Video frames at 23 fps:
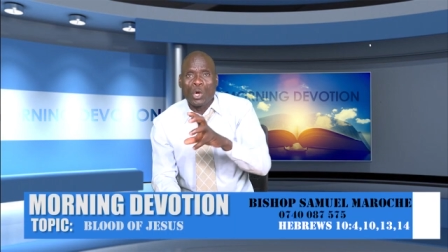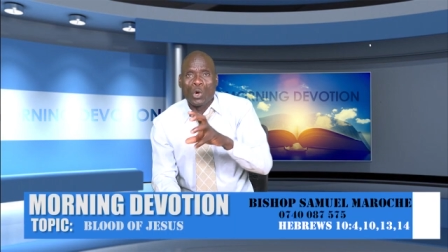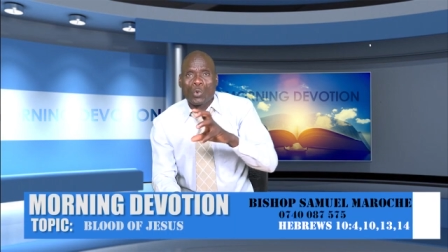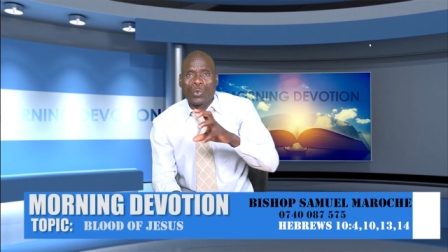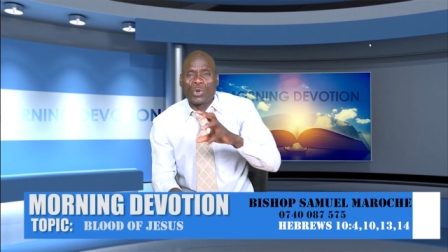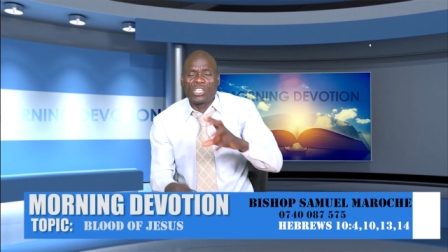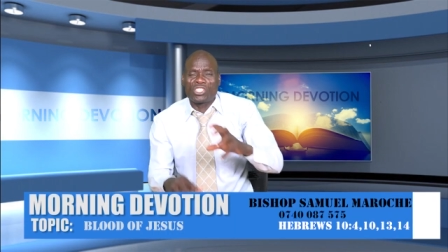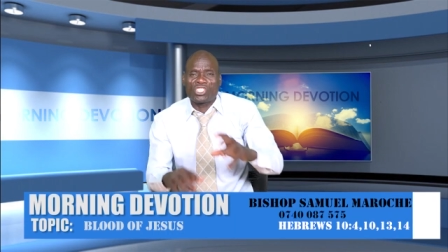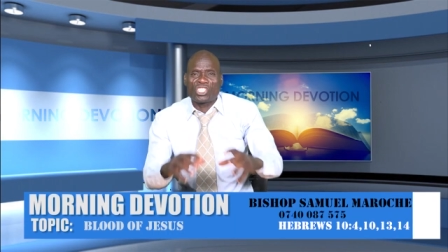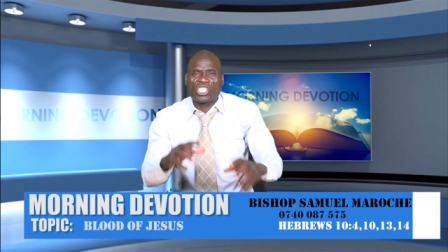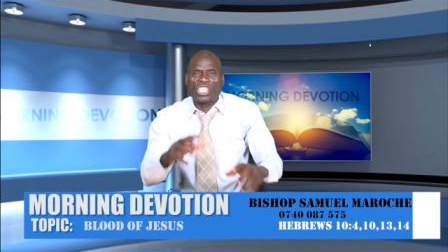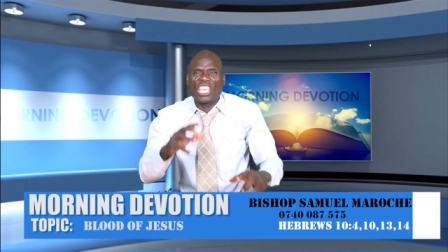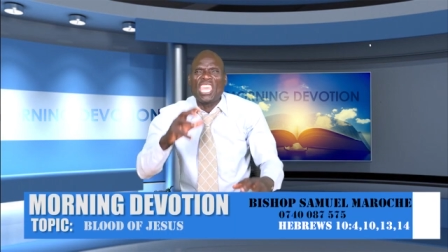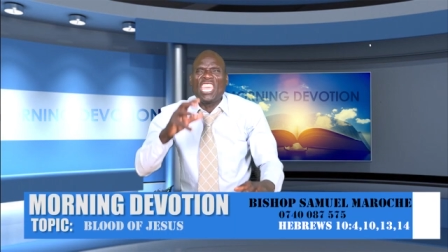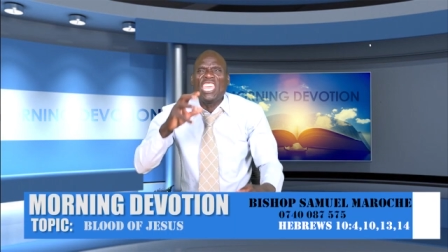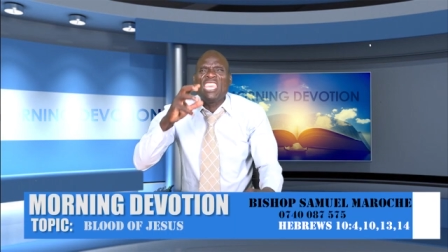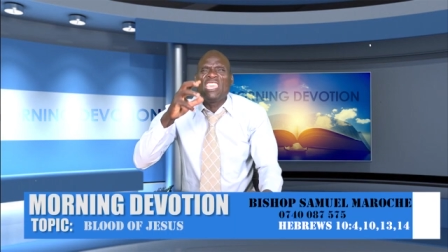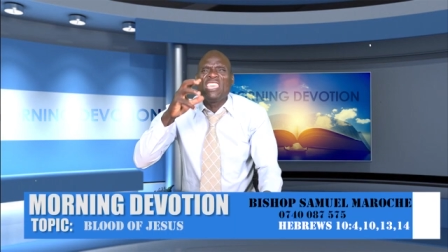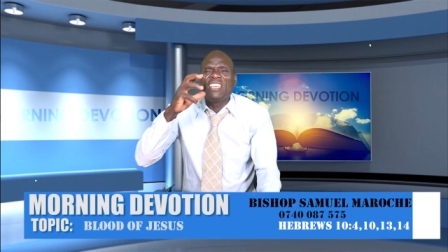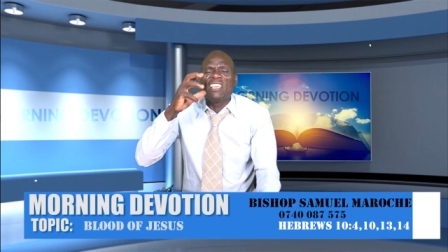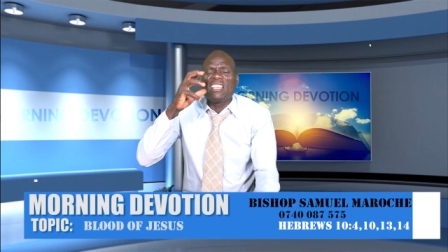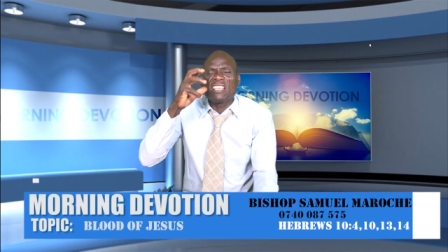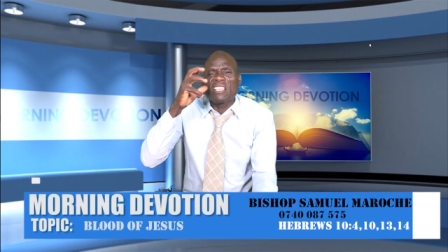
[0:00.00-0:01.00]
We're
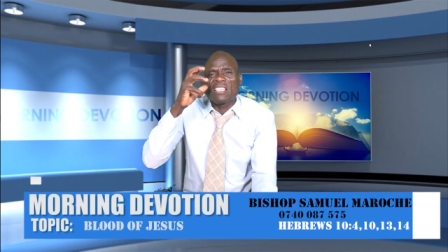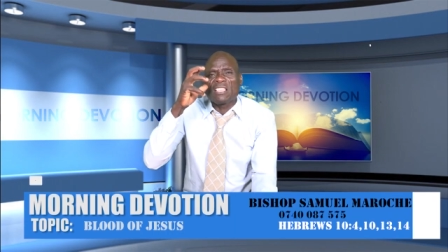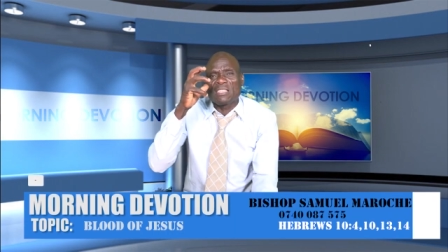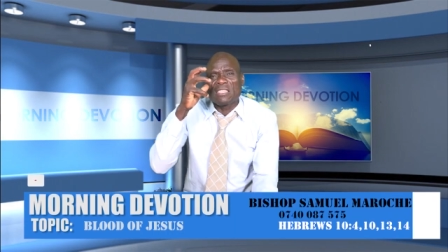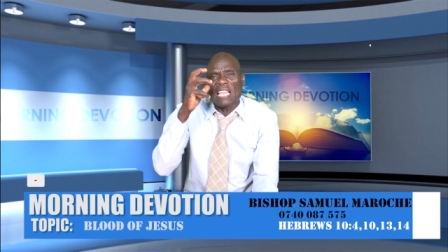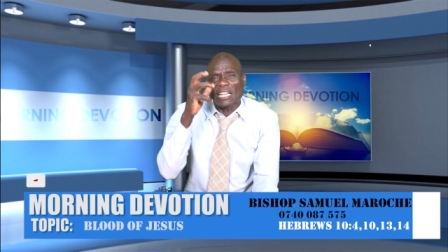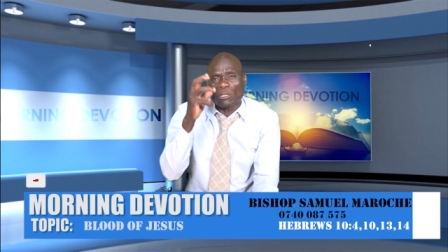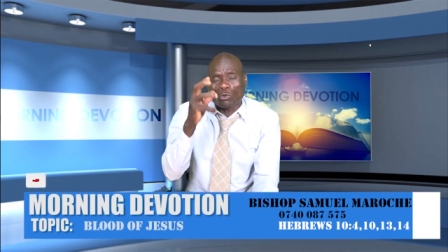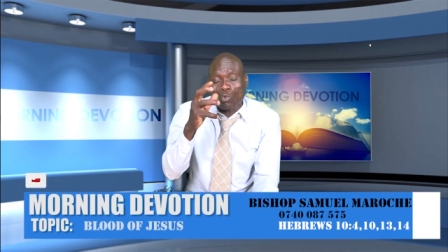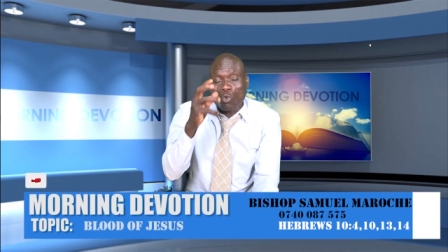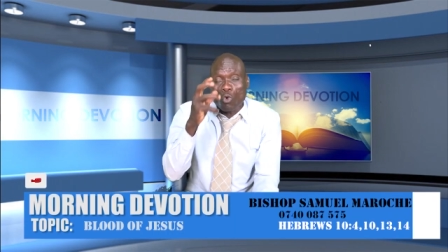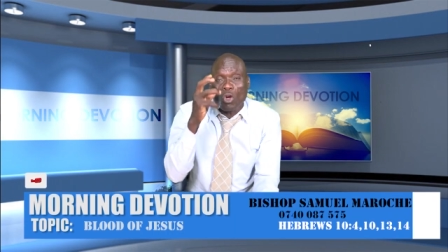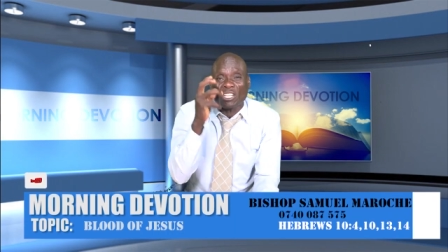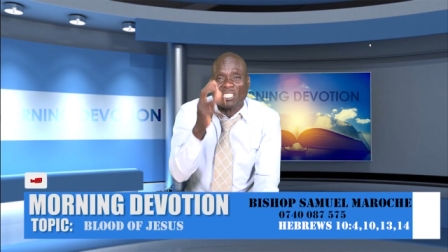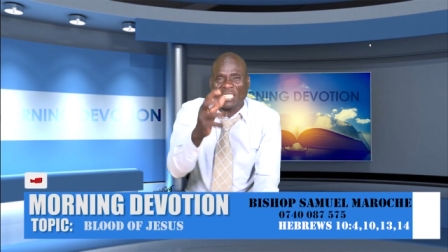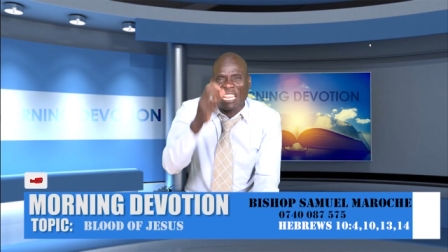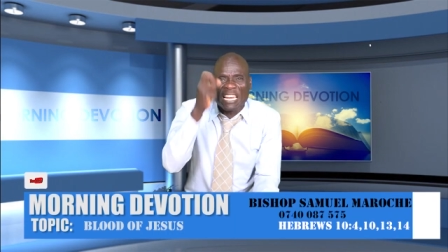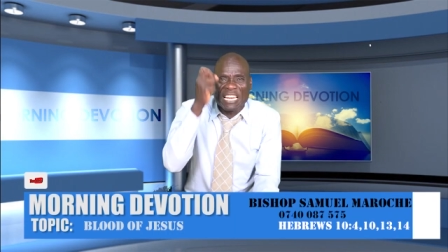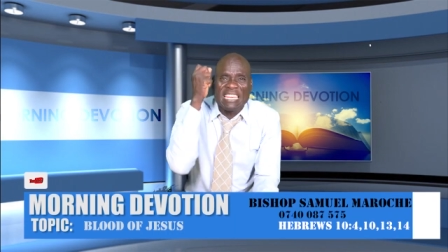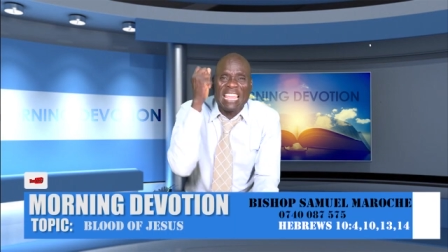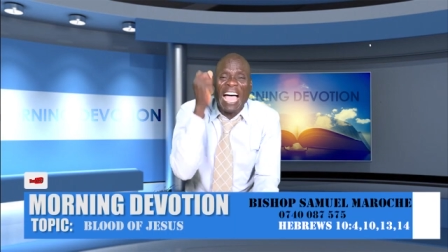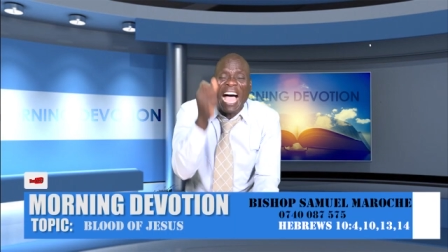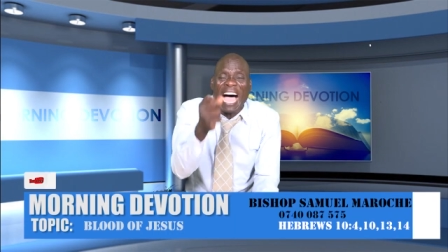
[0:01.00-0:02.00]
seeing that what
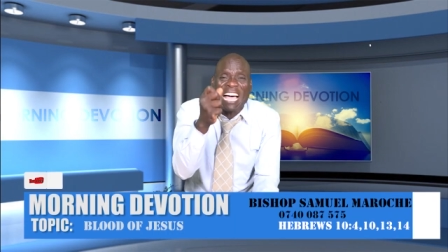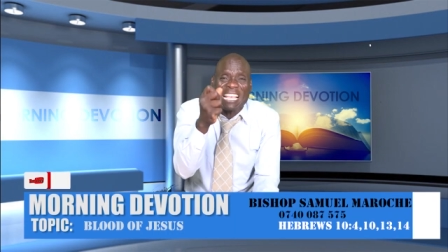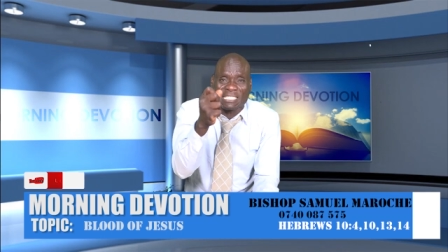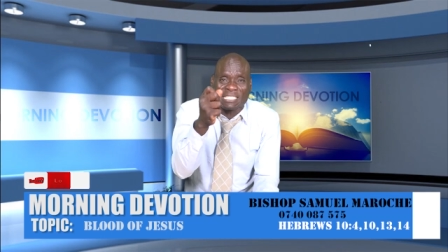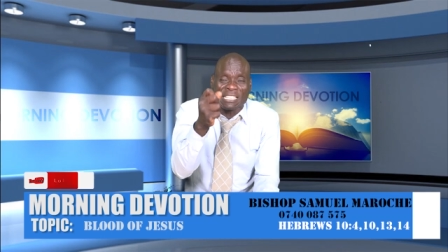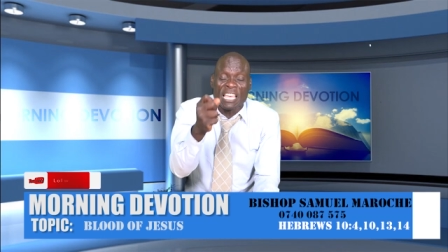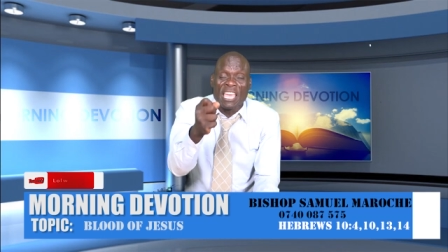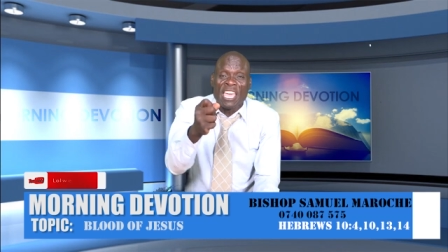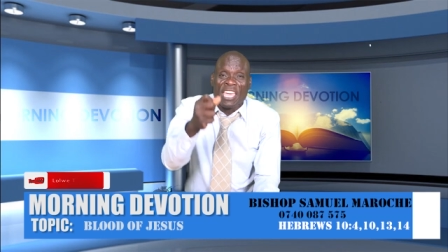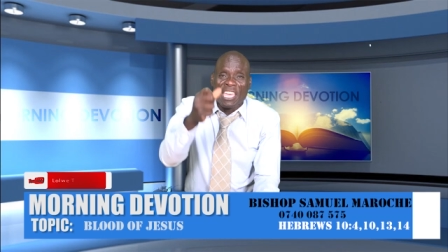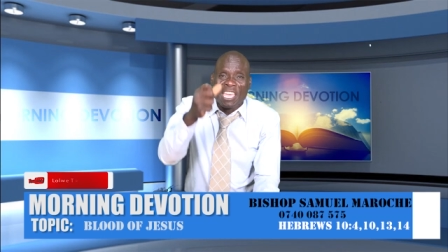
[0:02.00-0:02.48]
he does